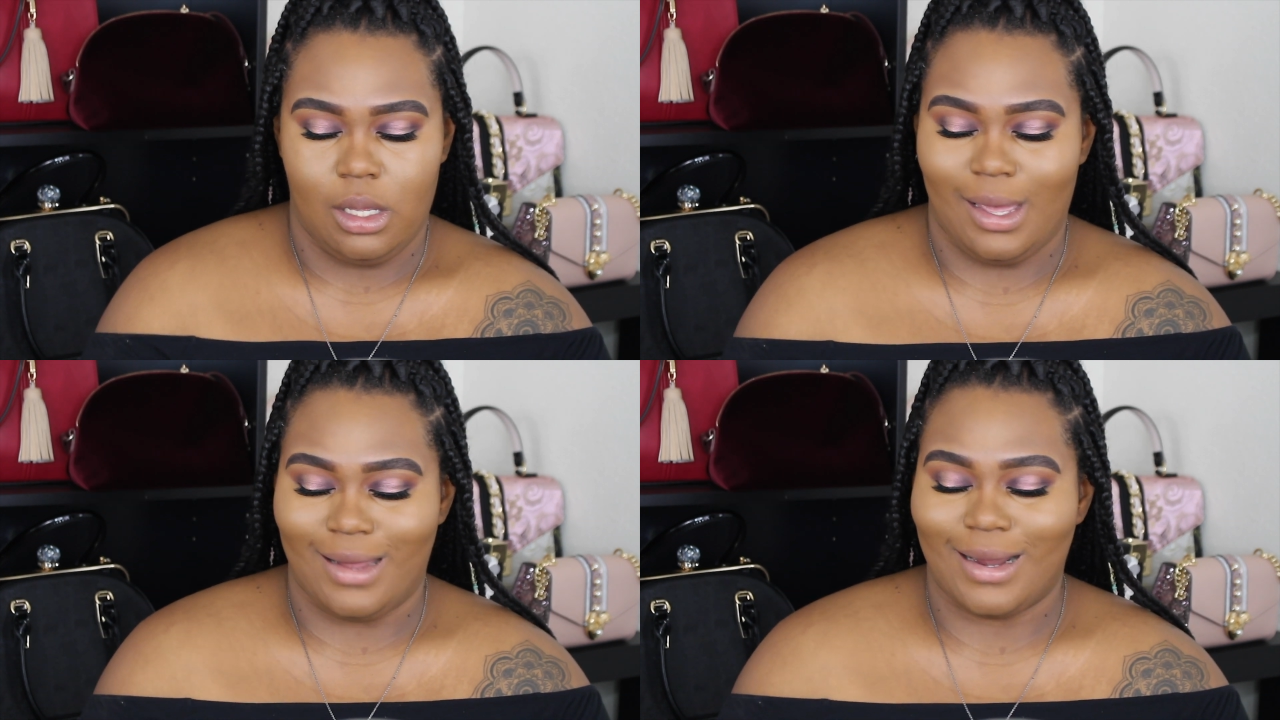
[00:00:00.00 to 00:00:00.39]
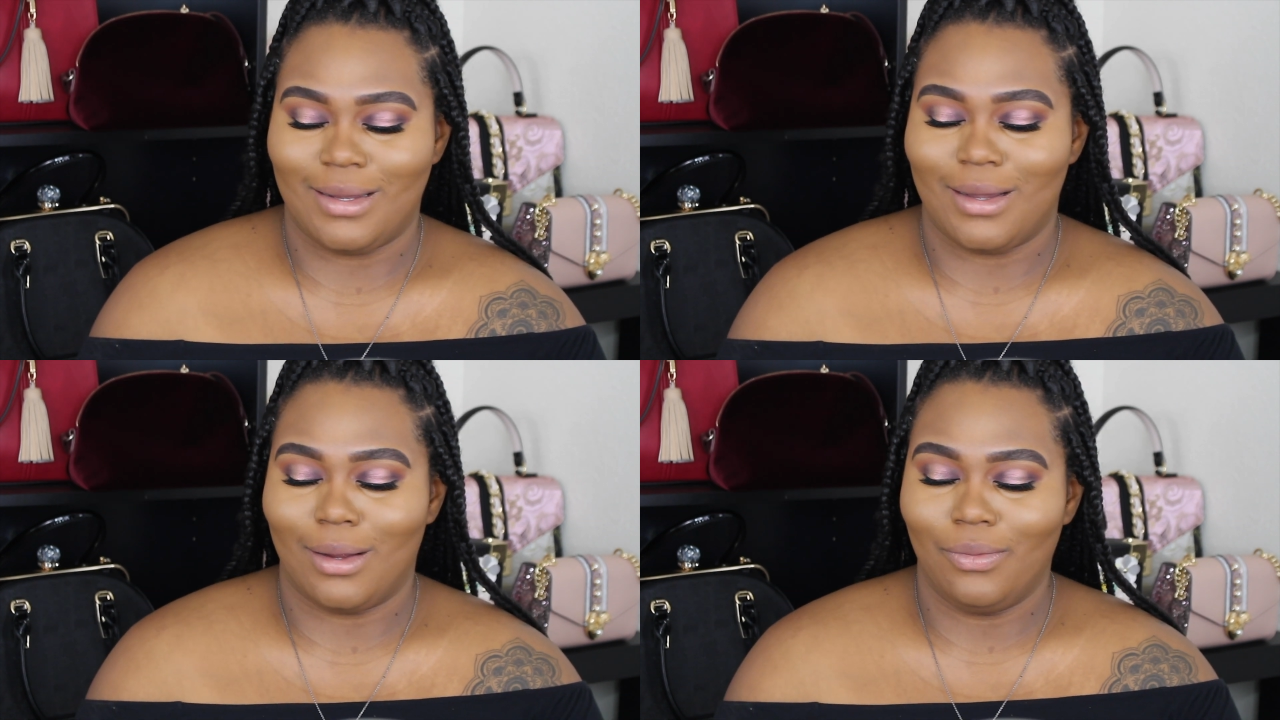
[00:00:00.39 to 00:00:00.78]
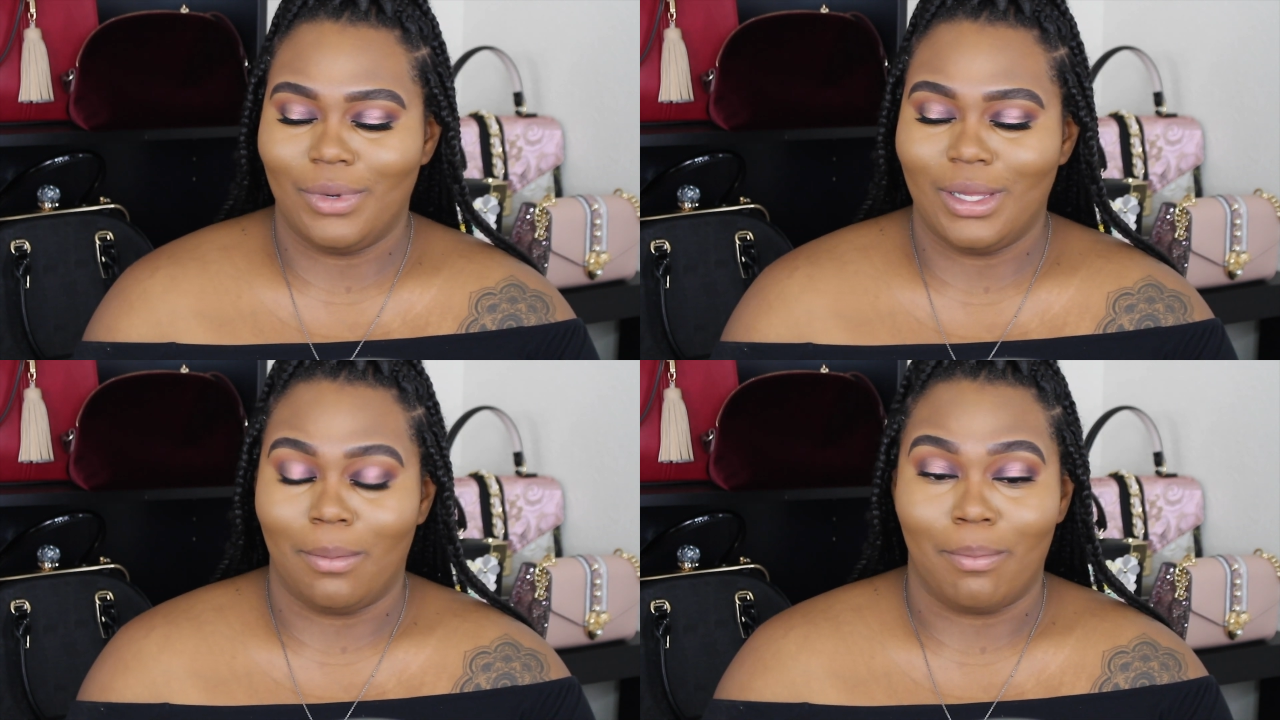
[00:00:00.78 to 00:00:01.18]
And I don't
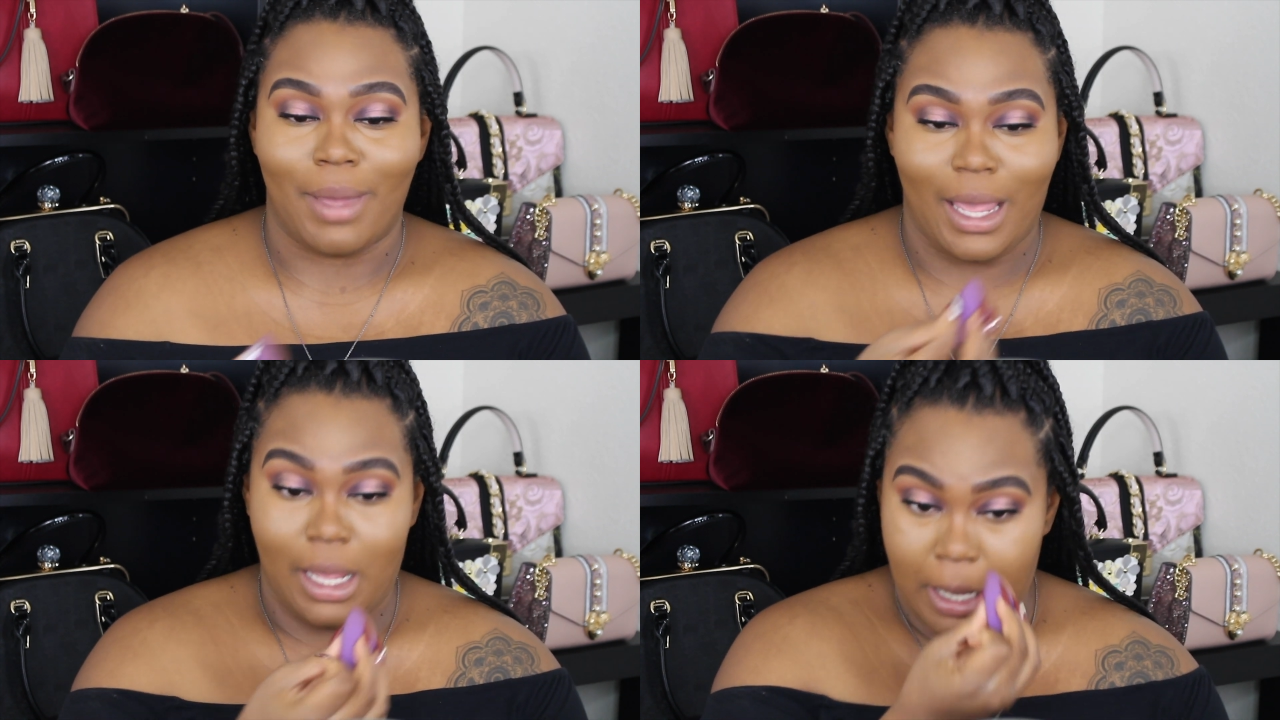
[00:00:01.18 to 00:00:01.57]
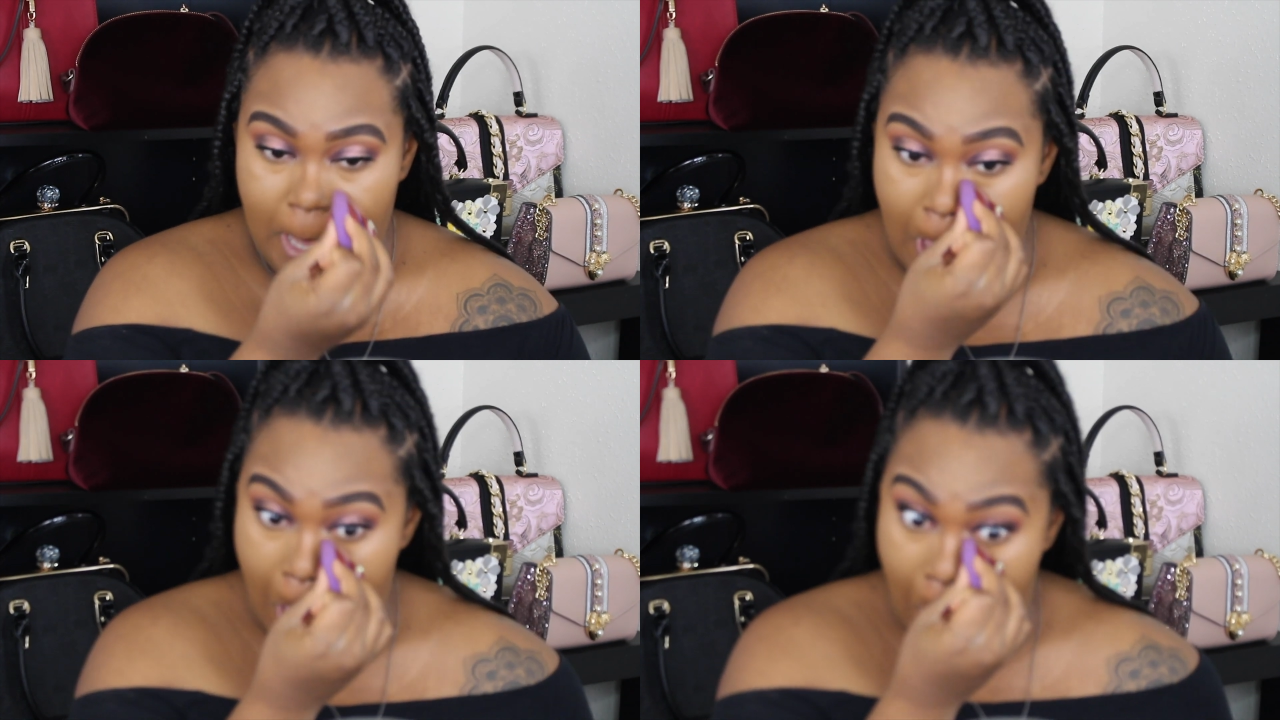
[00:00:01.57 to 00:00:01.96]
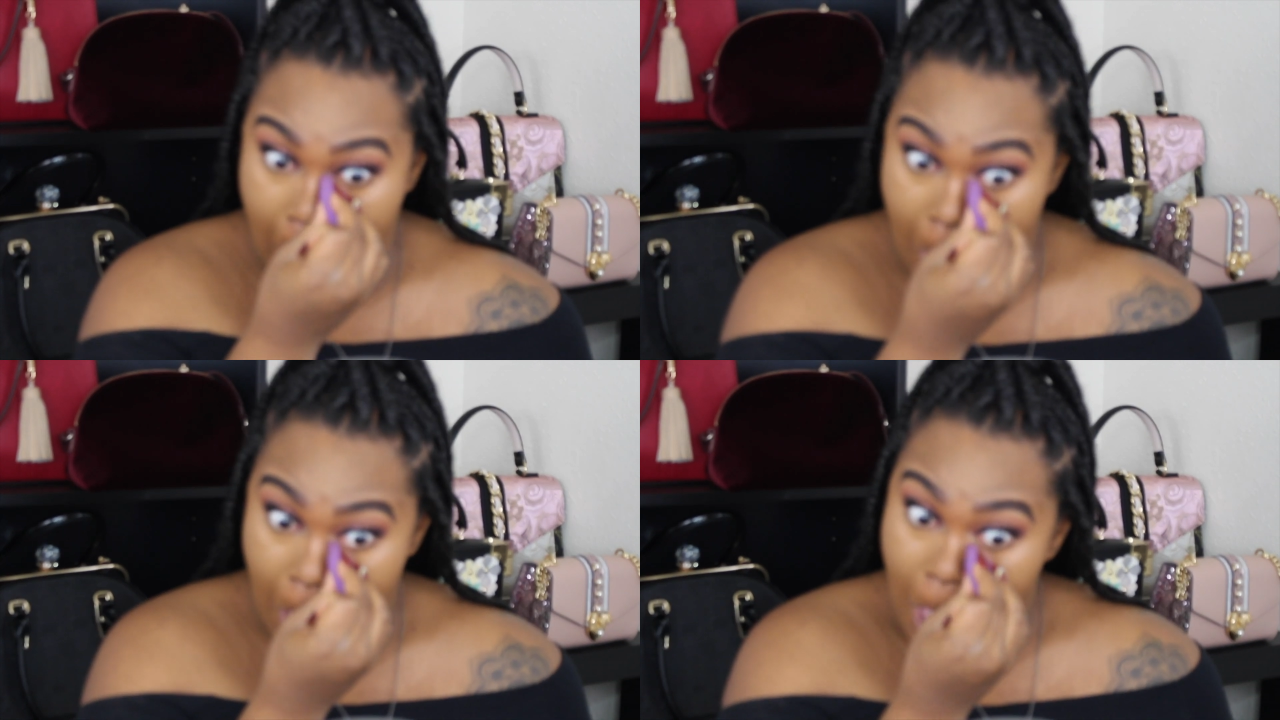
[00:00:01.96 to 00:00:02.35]
really bake
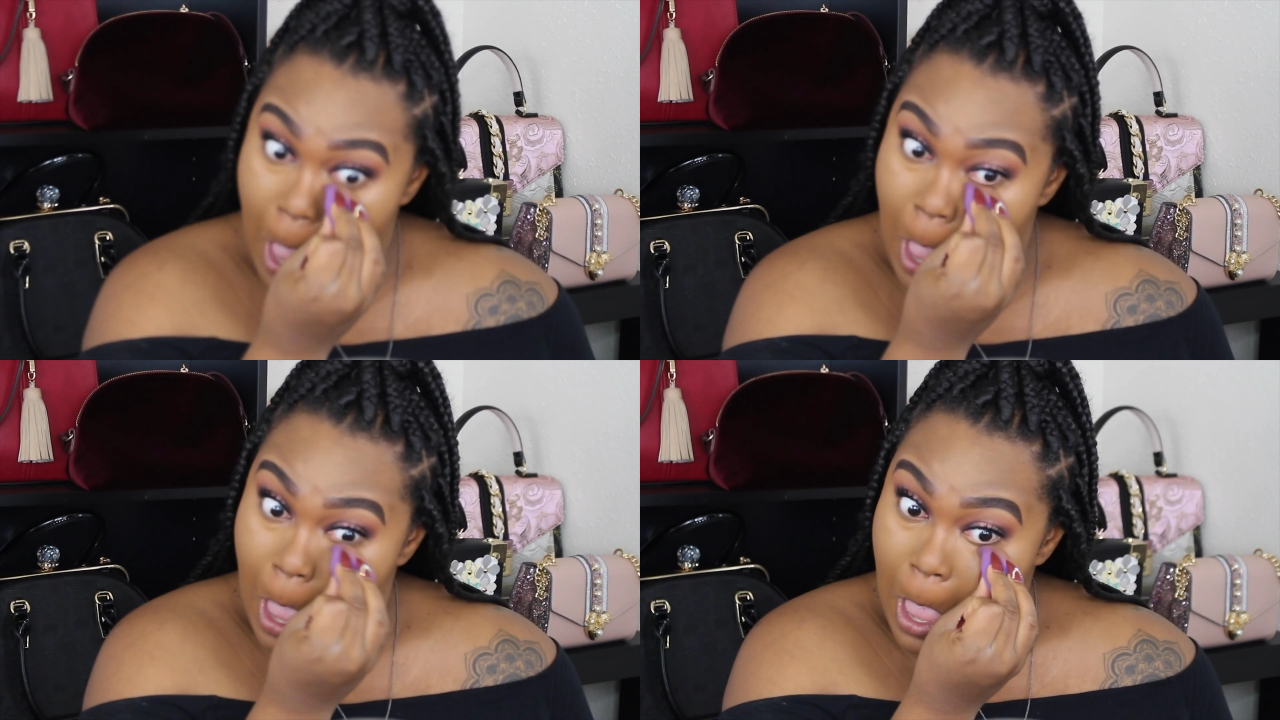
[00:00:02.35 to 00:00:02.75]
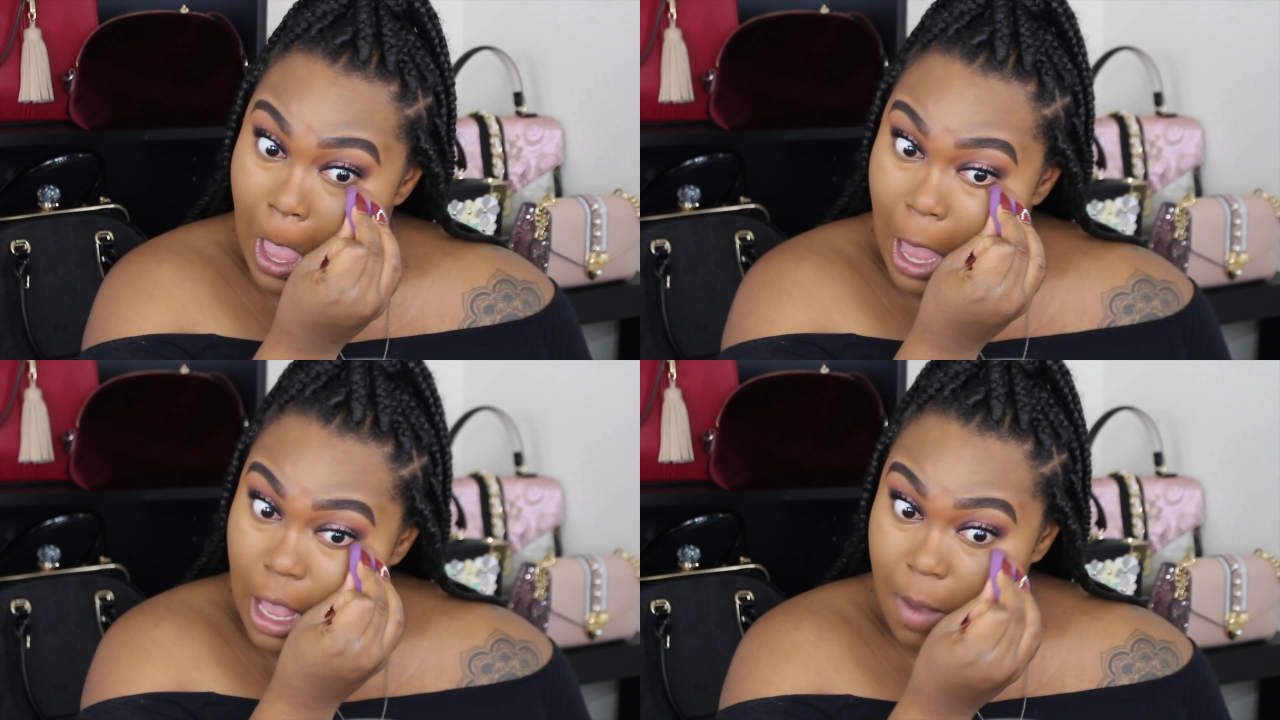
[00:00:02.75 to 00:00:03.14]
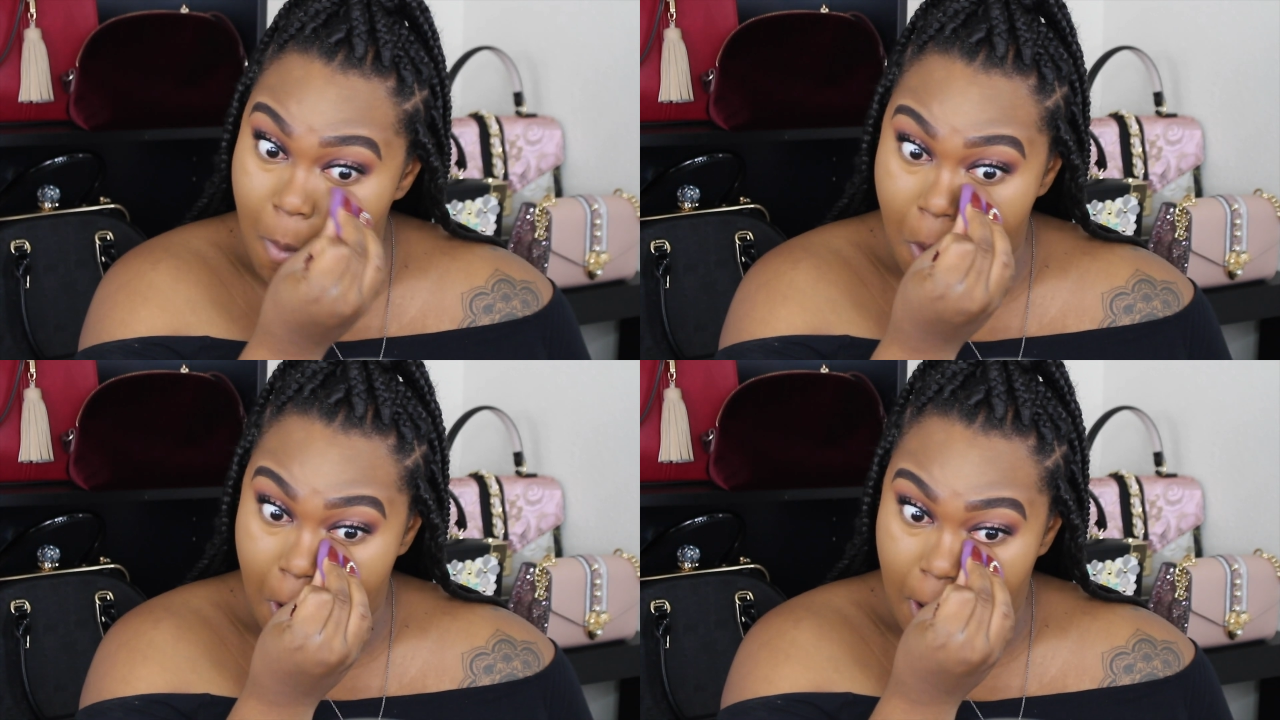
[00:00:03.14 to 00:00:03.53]

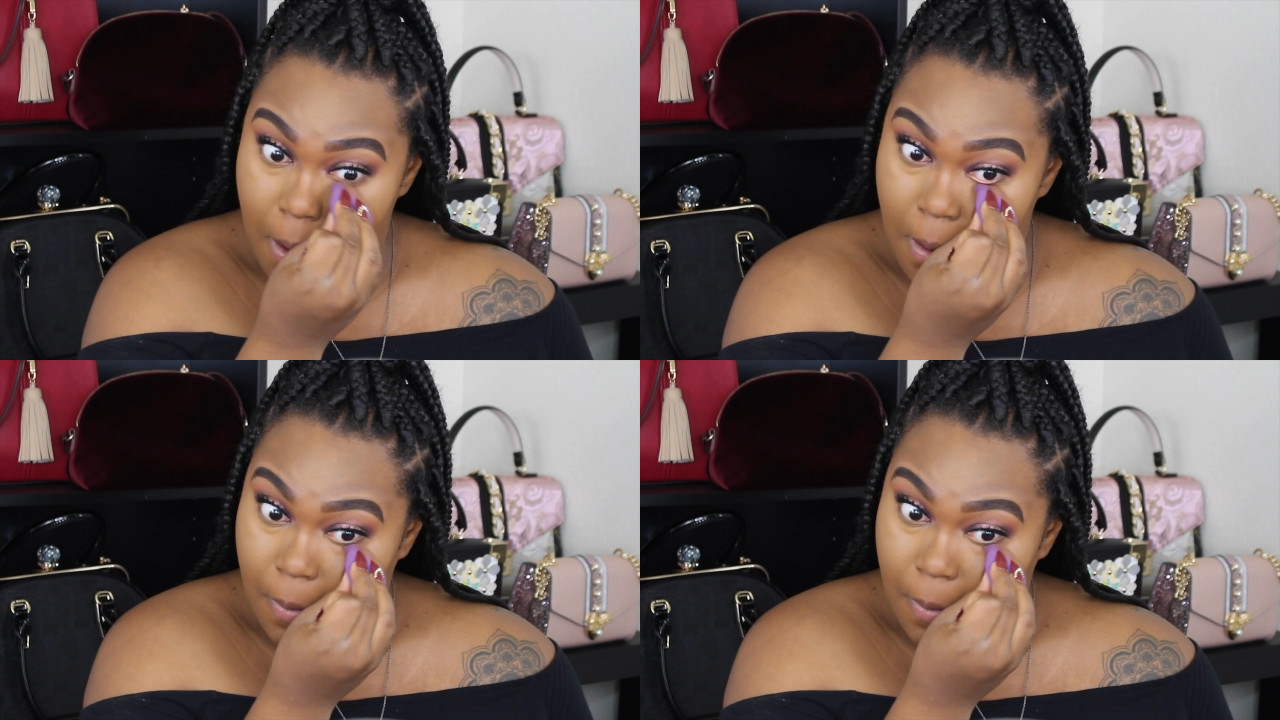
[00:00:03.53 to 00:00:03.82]
anymore.